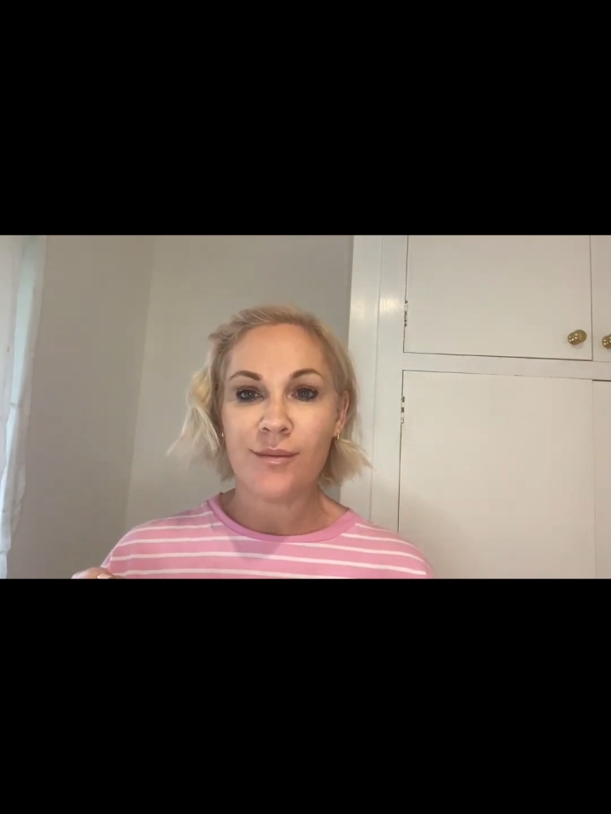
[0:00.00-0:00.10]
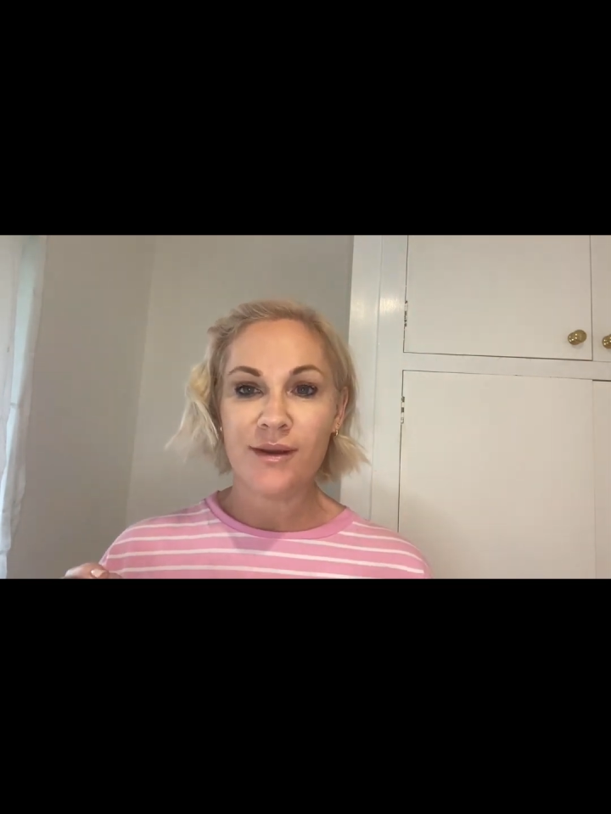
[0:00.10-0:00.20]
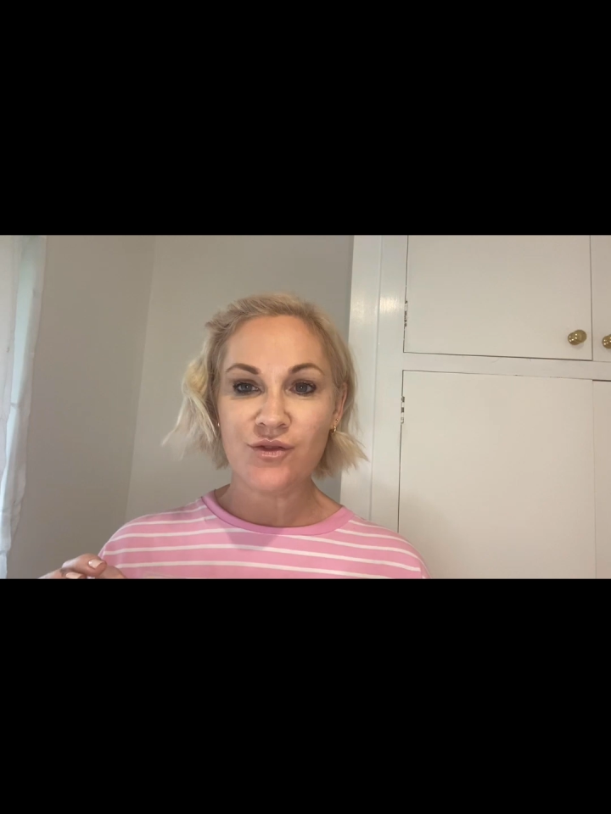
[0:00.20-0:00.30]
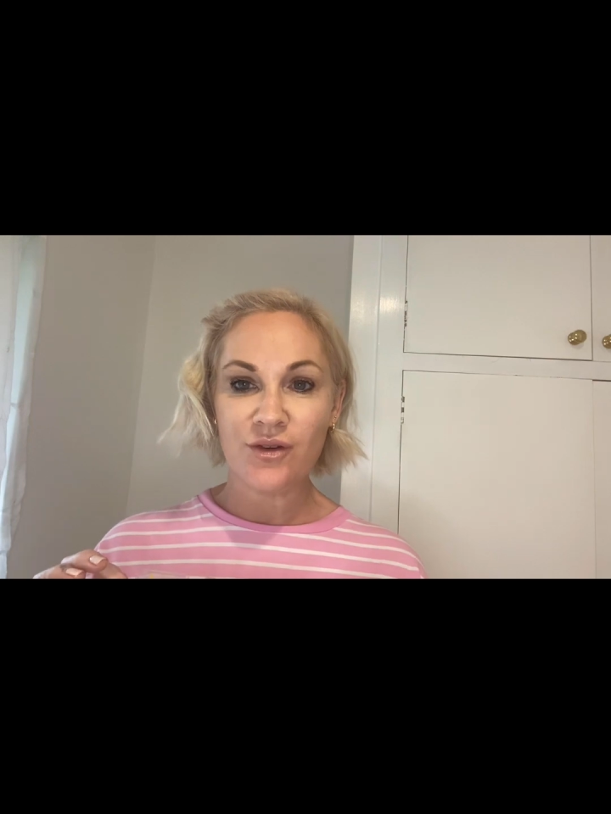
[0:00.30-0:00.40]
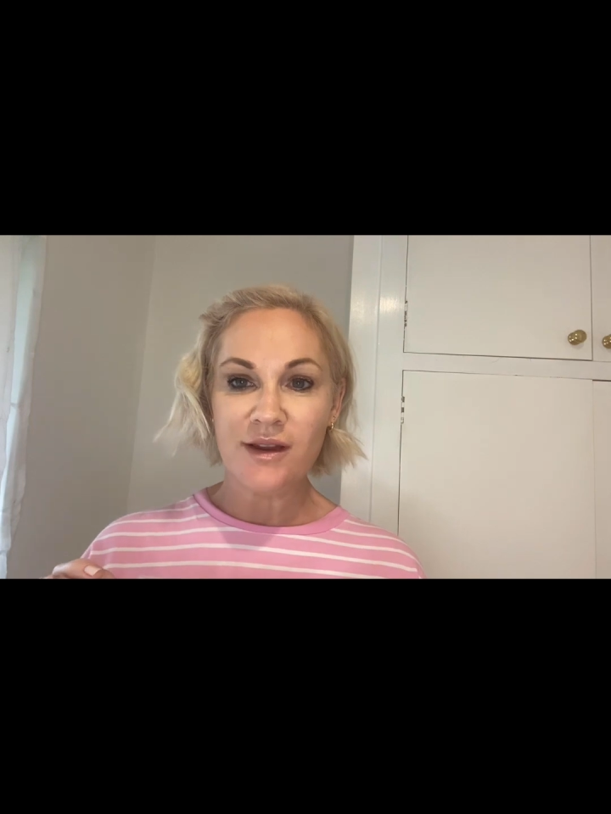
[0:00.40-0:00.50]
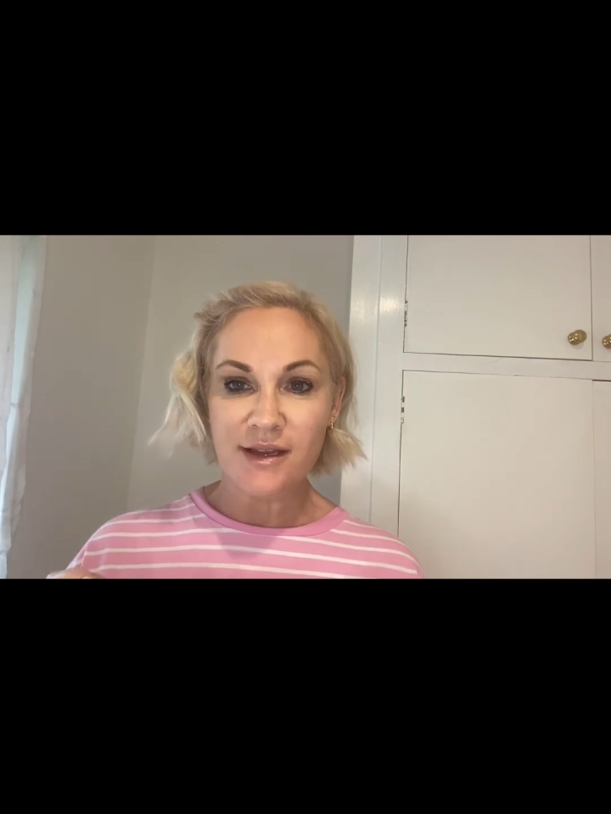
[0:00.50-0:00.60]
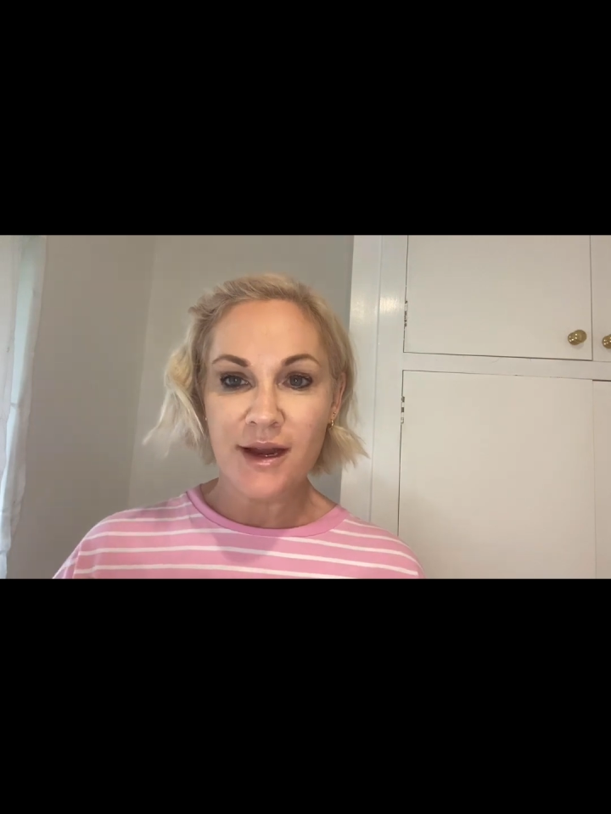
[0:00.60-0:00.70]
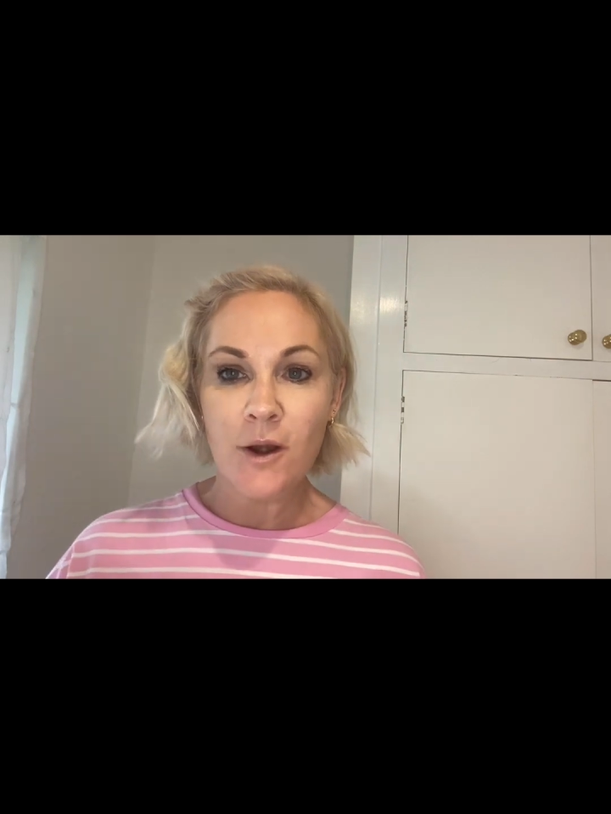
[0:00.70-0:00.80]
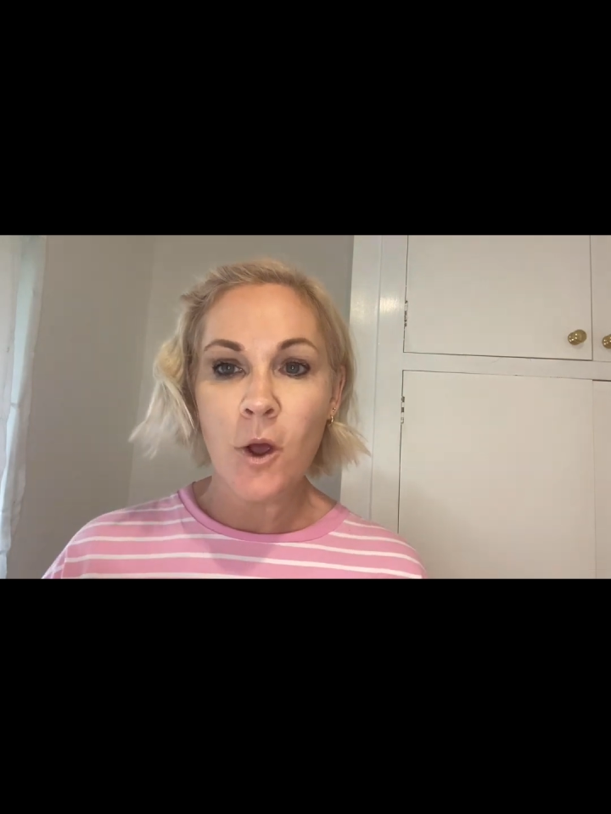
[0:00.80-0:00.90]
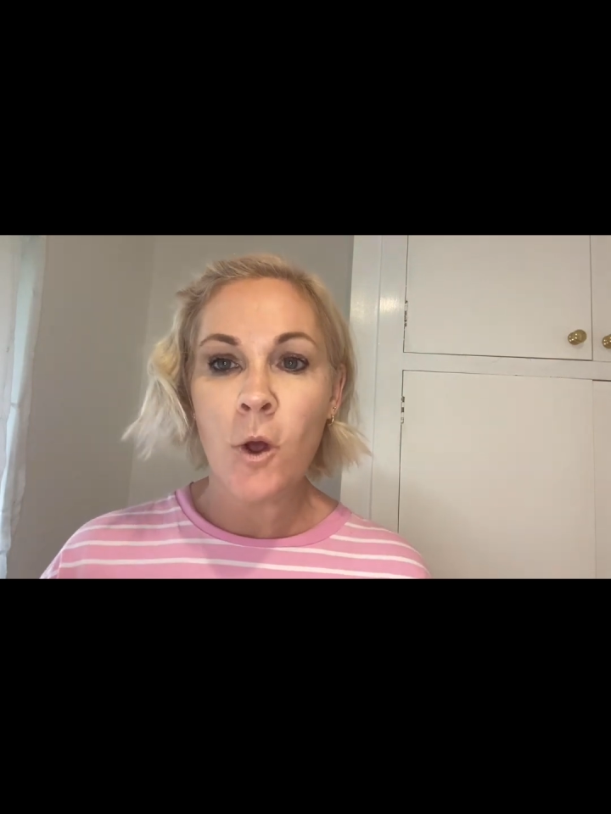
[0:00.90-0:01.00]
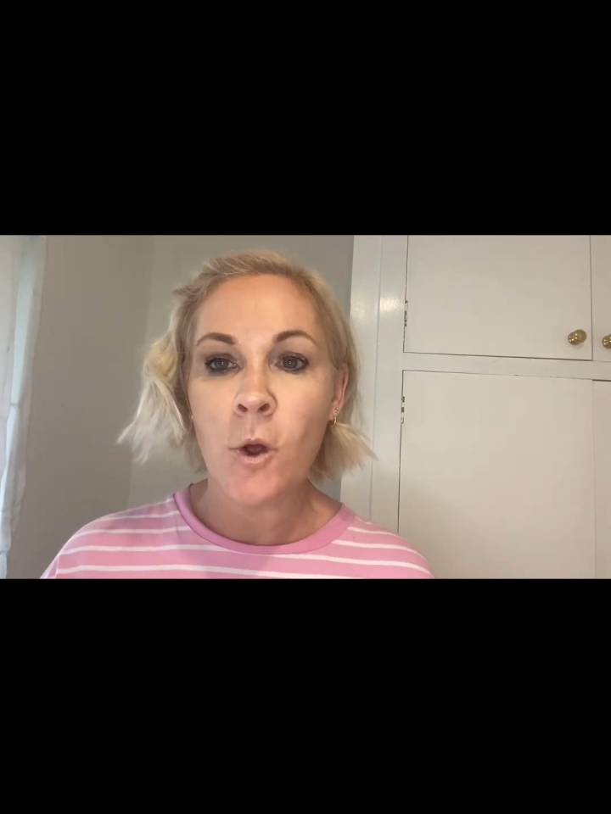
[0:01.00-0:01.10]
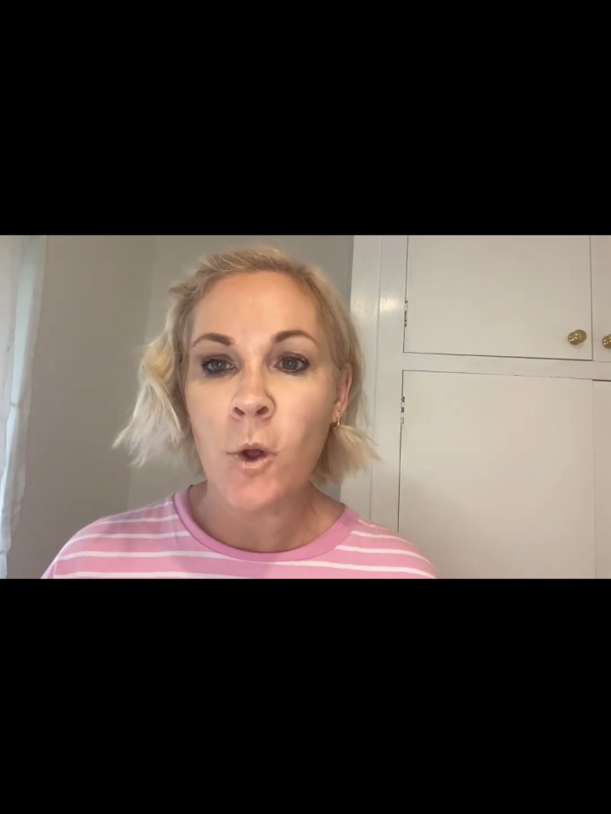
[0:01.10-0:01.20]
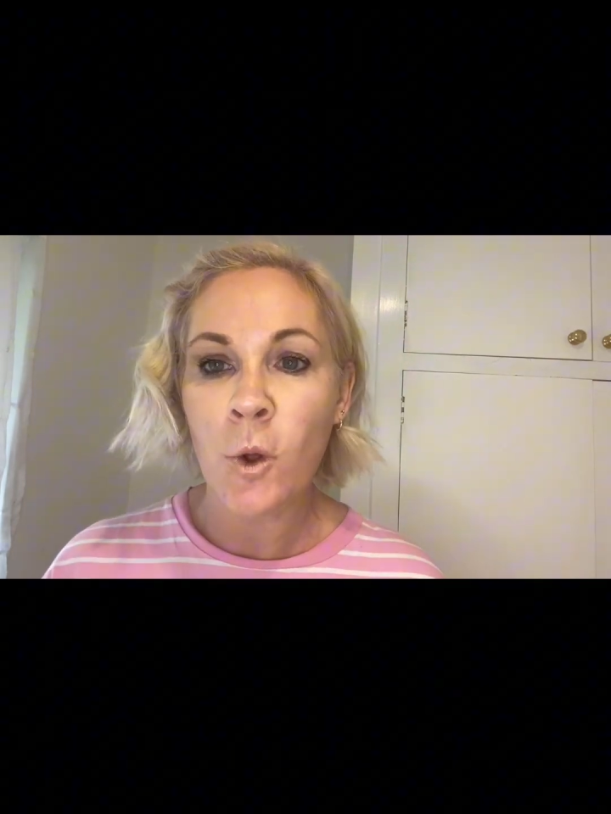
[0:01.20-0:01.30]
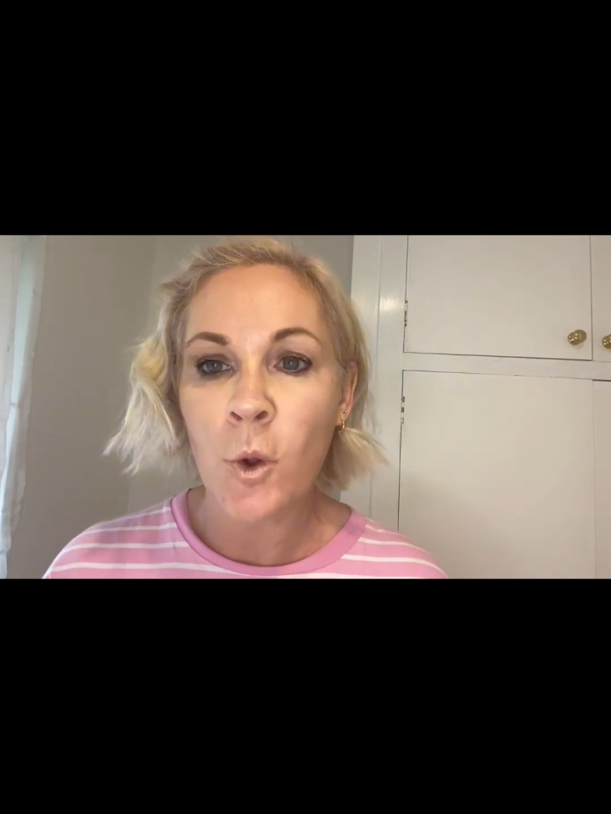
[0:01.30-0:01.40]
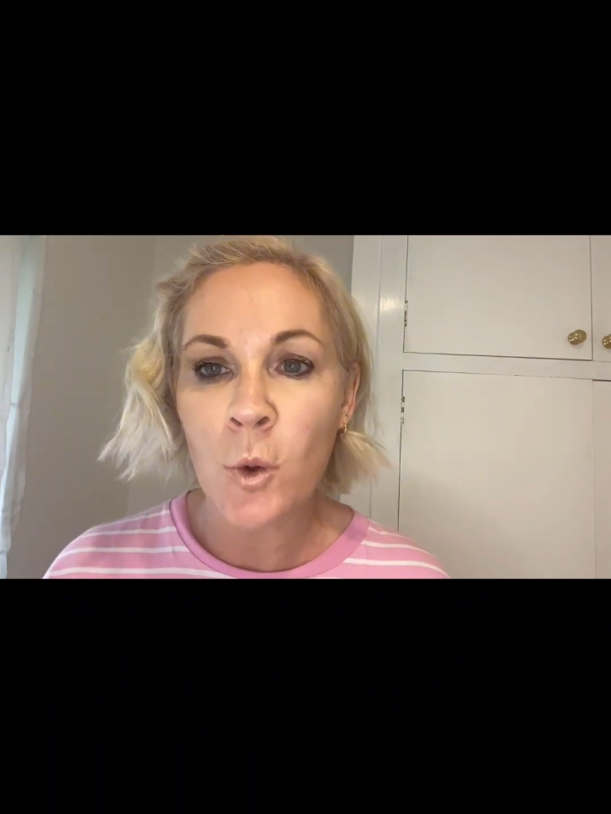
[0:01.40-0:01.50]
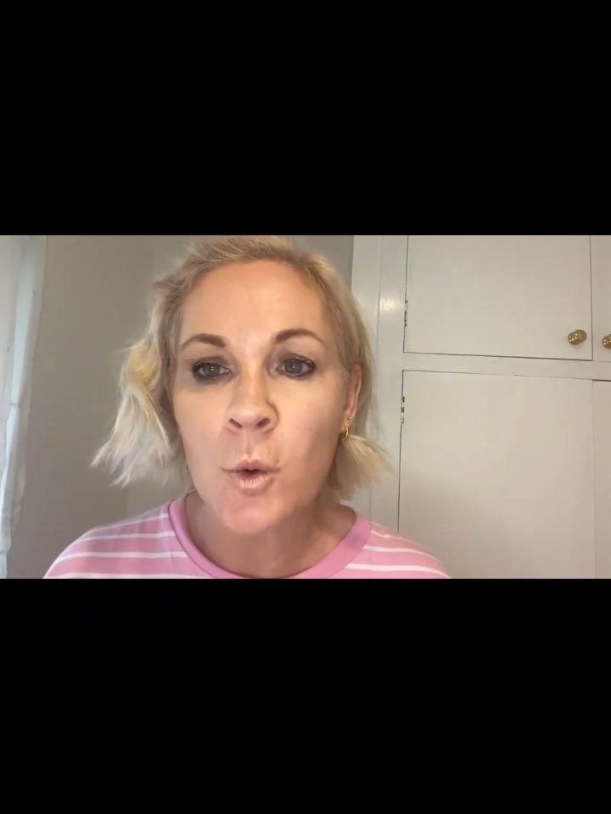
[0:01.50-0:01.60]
to be treating are